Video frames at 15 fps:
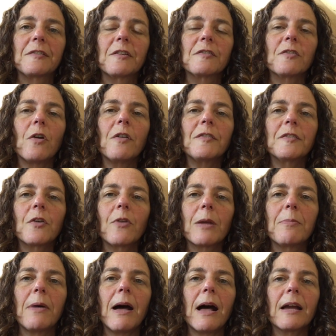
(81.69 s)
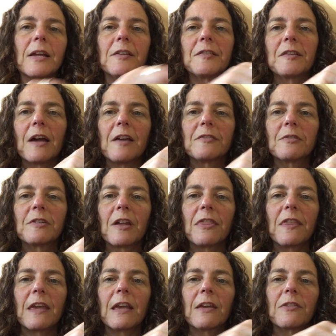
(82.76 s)
There's also a pocket size, which I
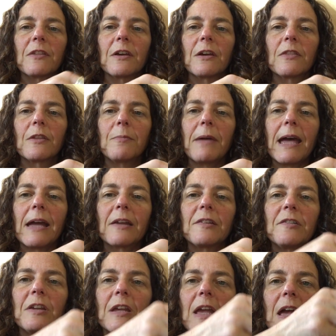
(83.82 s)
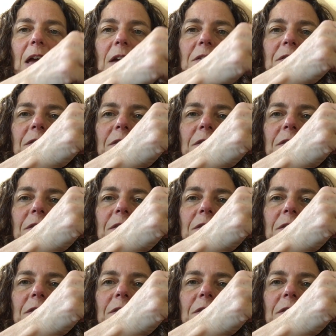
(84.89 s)
think the packaging has,